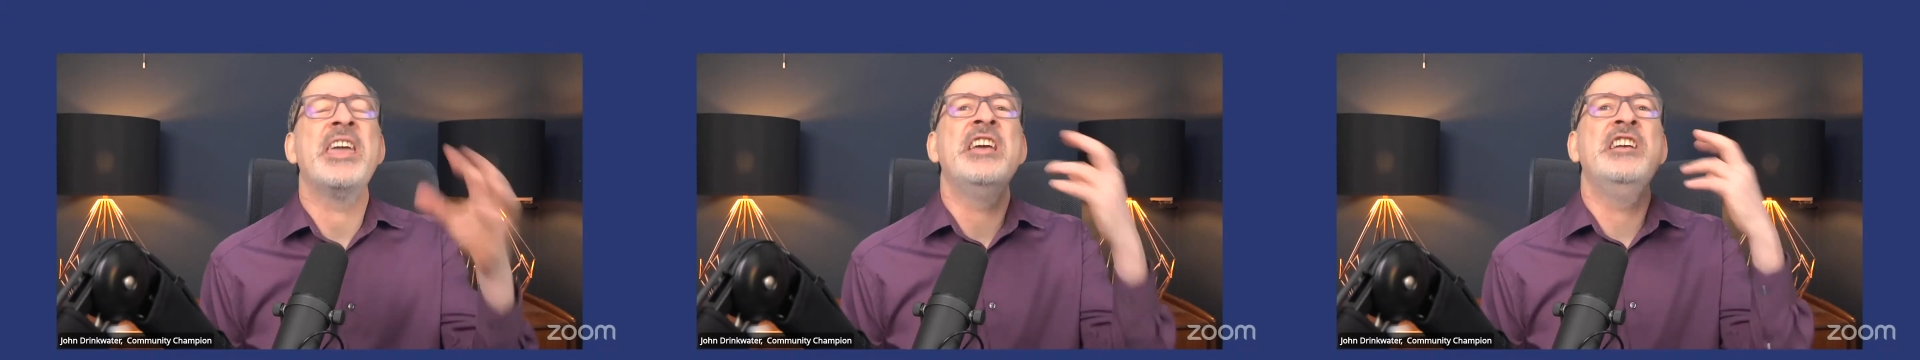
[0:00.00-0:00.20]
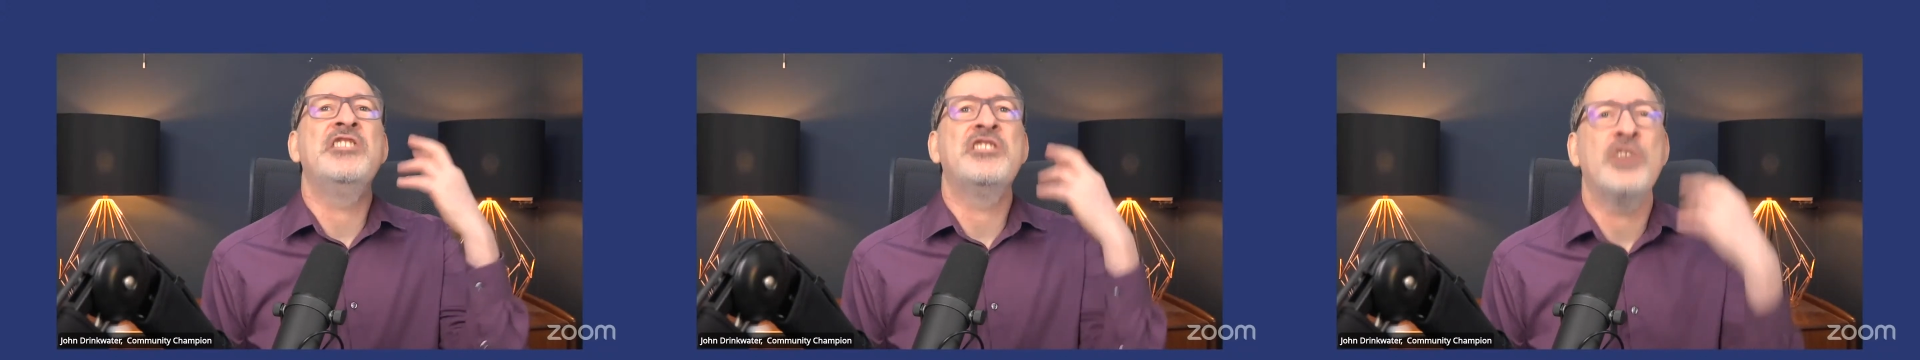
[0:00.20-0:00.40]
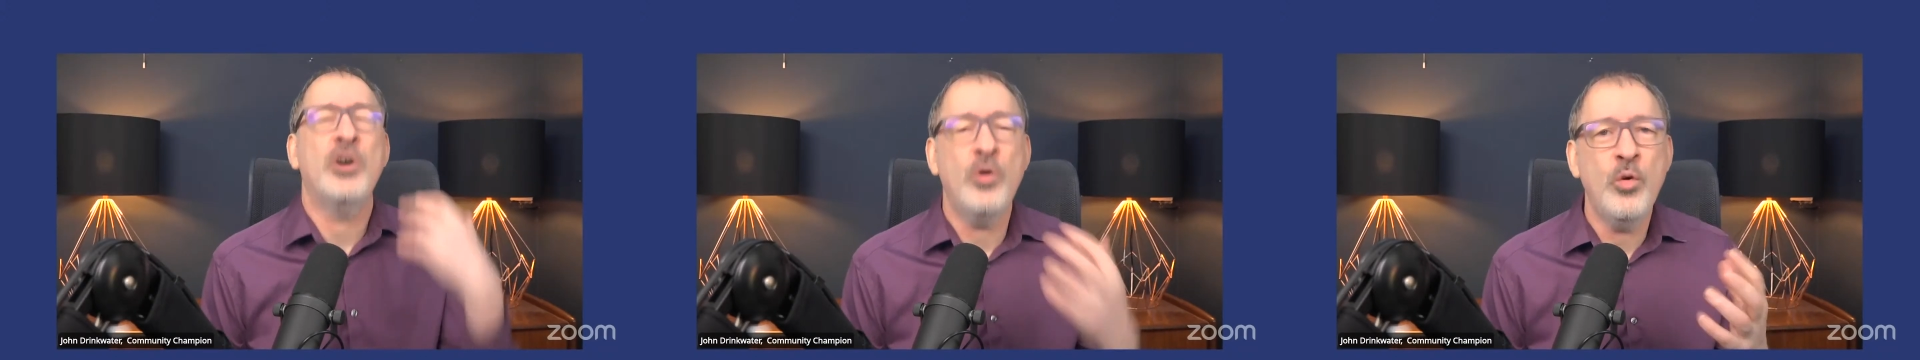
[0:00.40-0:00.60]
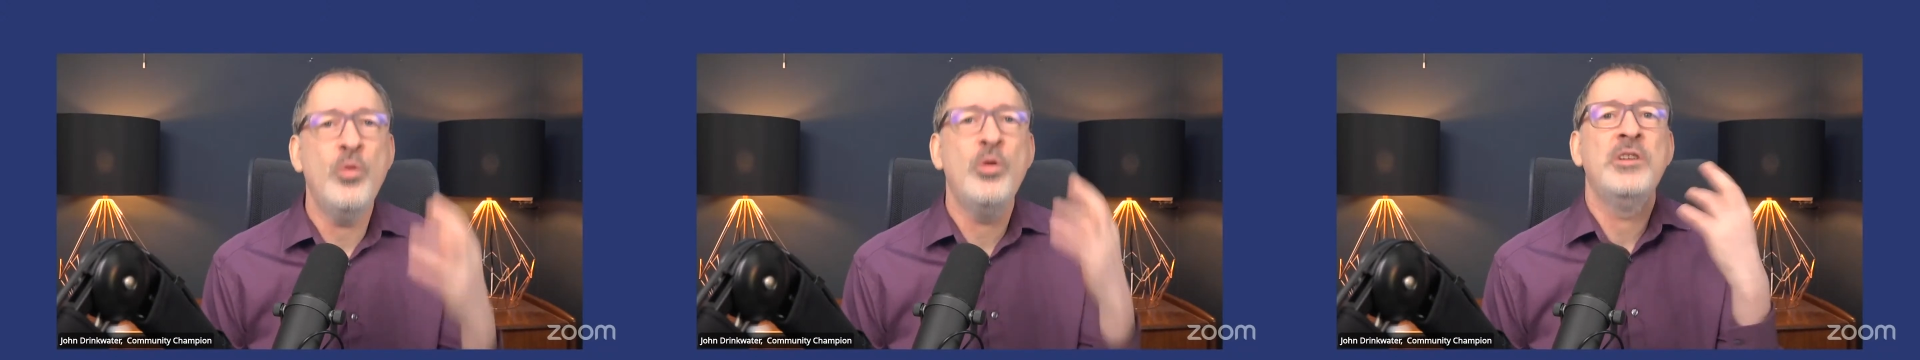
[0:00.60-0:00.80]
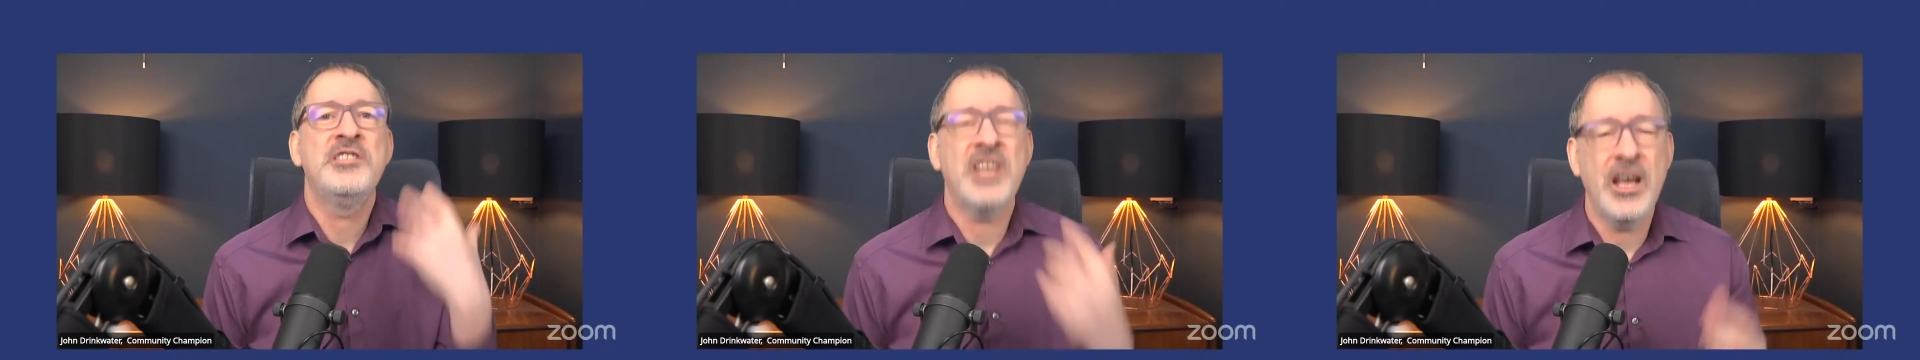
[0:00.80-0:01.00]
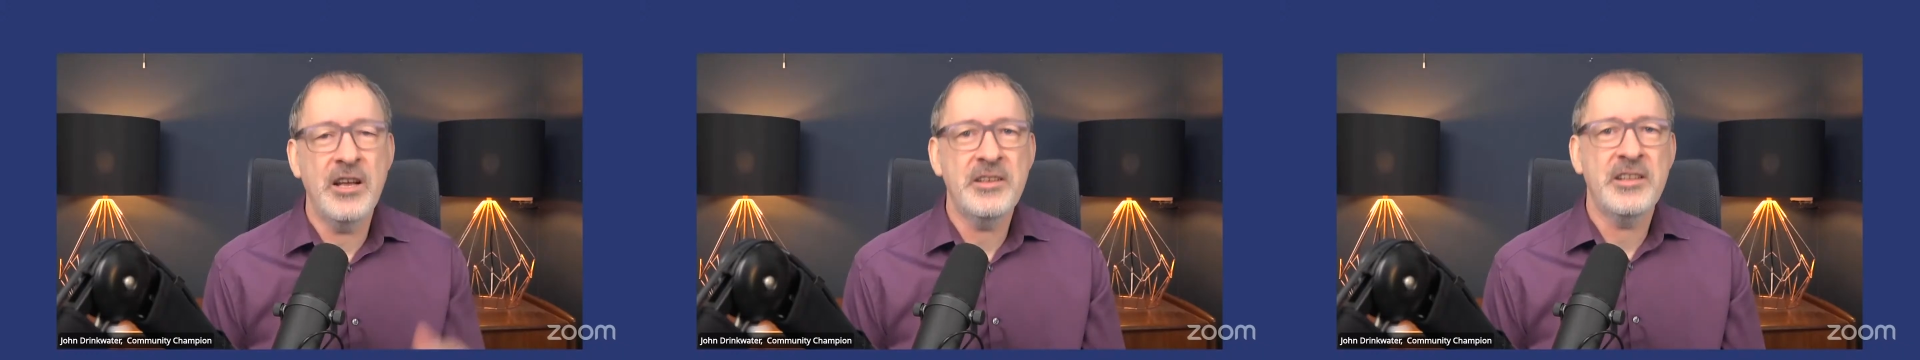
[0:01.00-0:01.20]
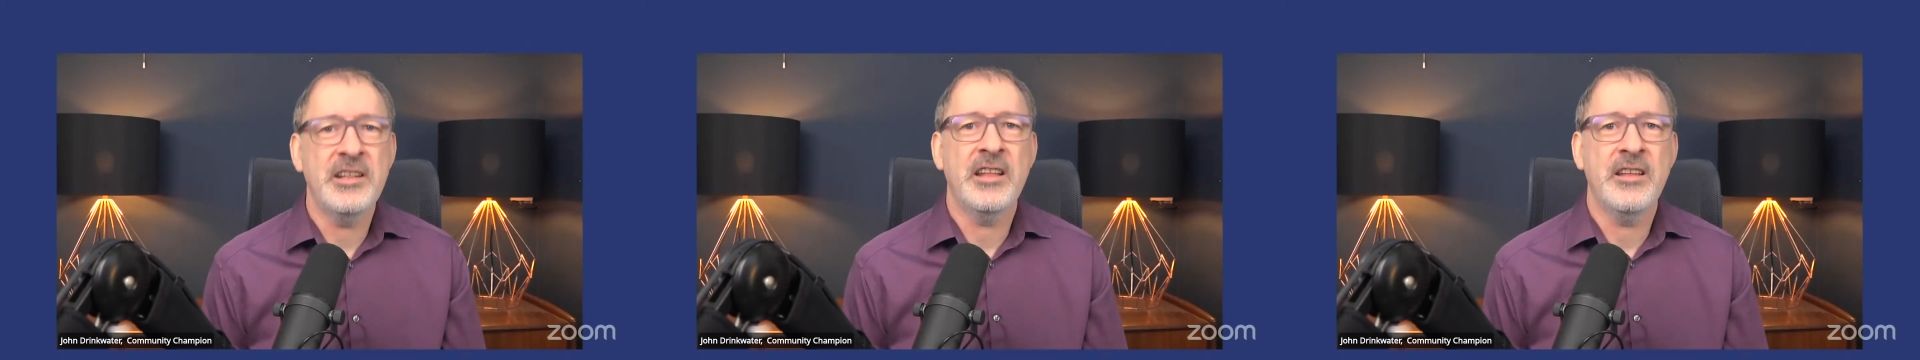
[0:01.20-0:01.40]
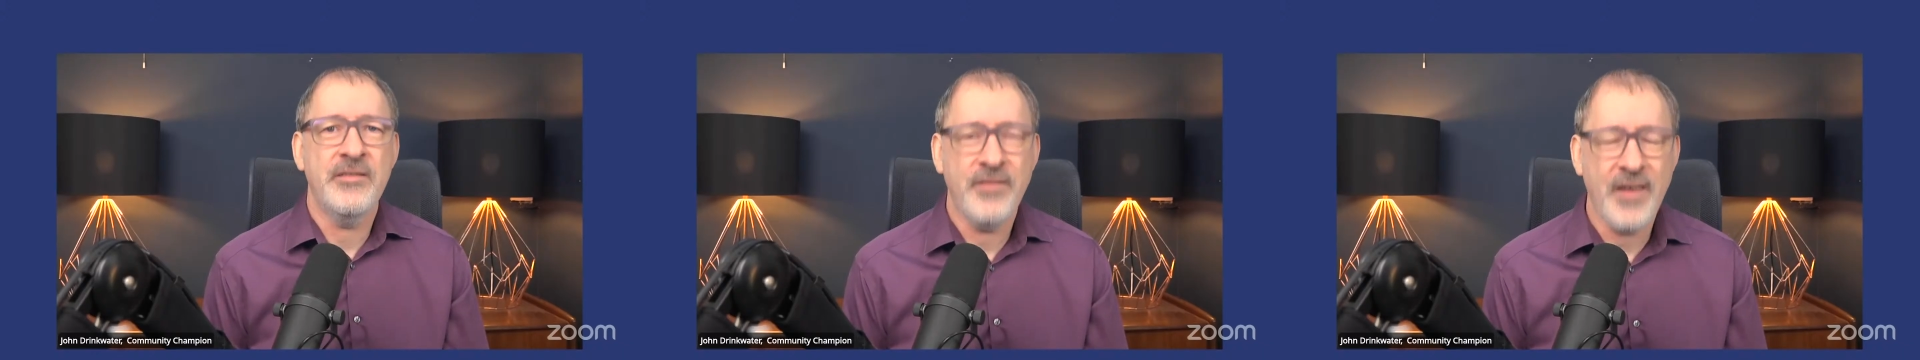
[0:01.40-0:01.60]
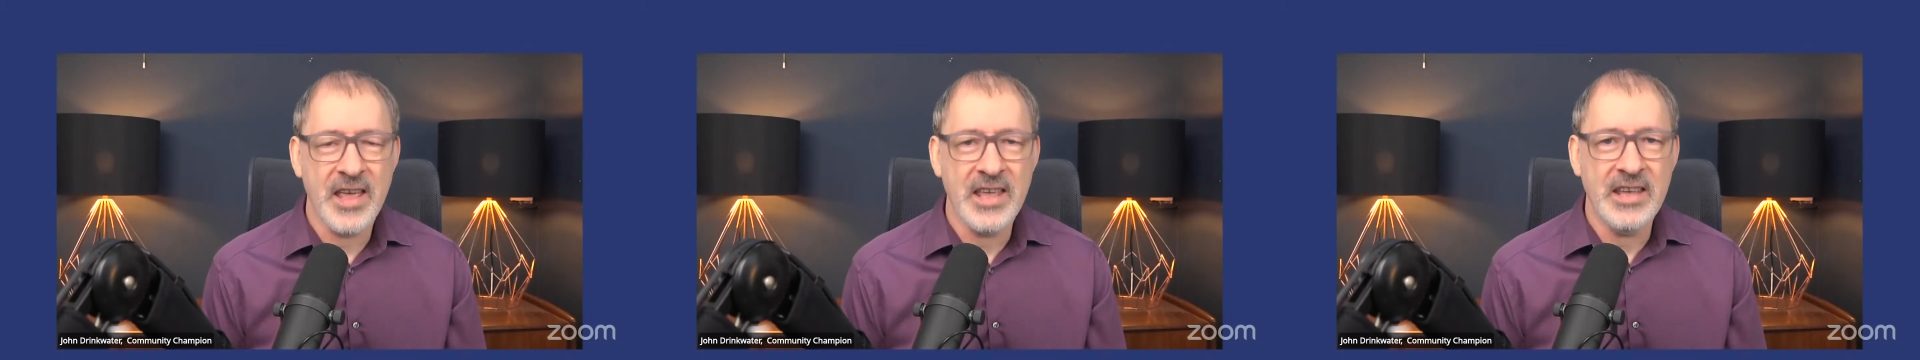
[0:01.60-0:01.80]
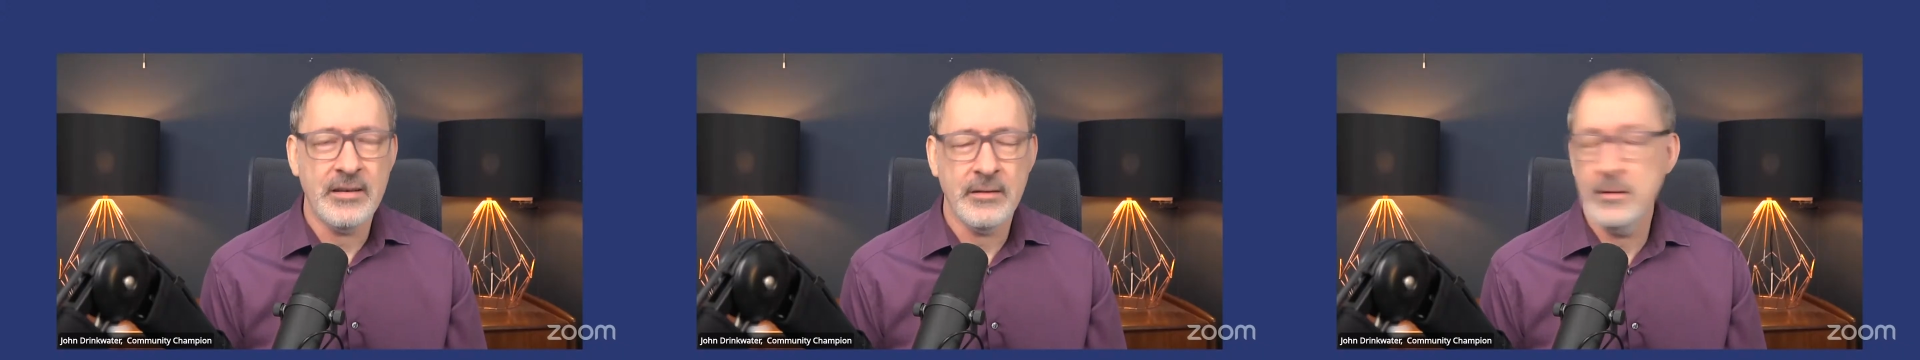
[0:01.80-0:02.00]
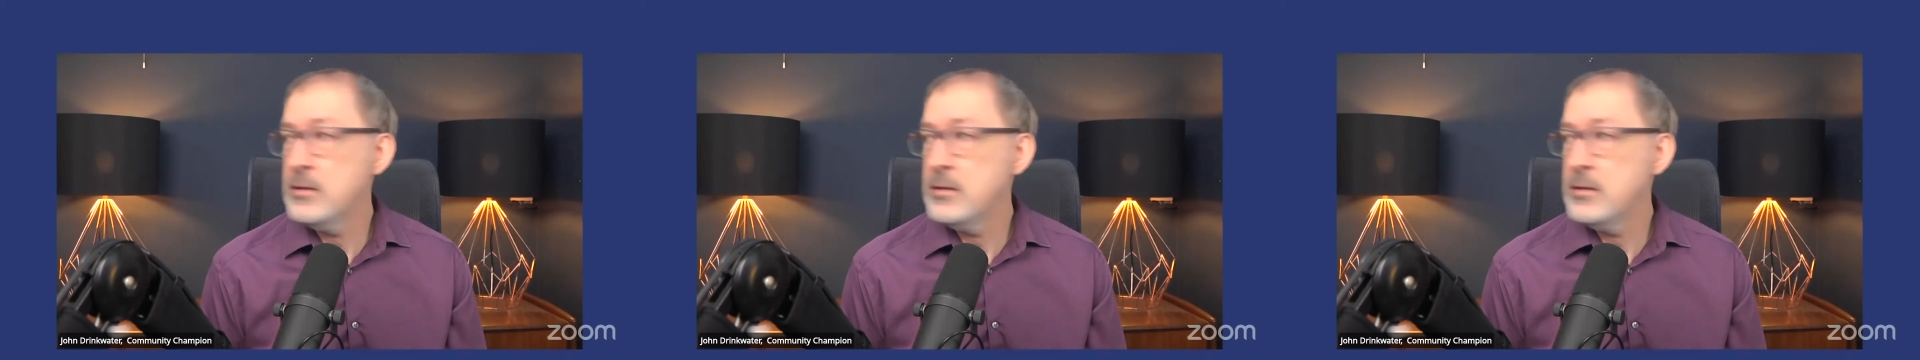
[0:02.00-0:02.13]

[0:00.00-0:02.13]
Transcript: It's all totally fake.